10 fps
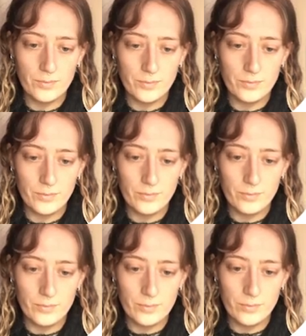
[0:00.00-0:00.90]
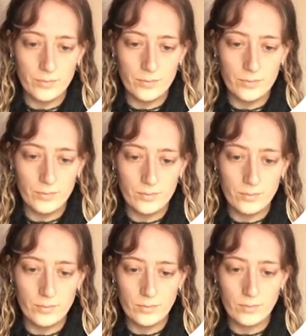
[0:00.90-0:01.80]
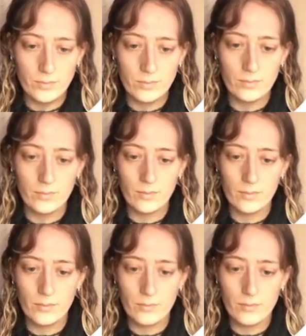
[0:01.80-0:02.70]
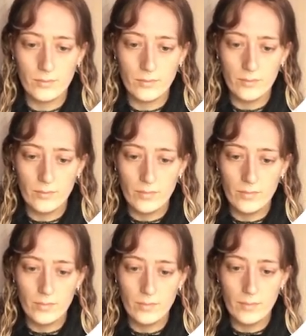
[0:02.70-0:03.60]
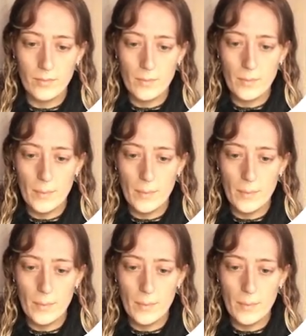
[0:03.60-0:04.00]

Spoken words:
Nothing is said.